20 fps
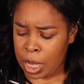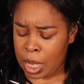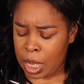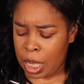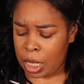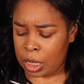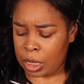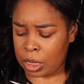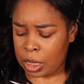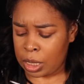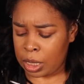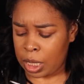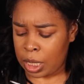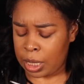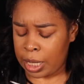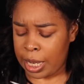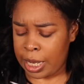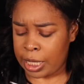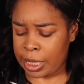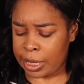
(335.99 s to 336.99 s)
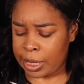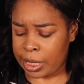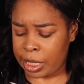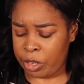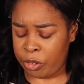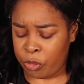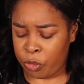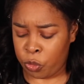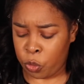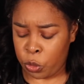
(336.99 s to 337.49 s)
and this is in
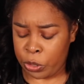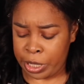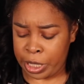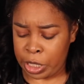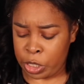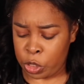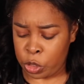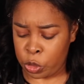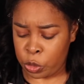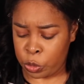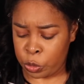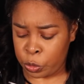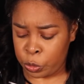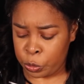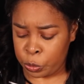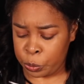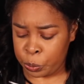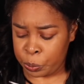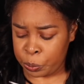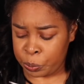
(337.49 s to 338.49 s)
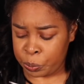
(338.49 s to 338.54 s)
NC42.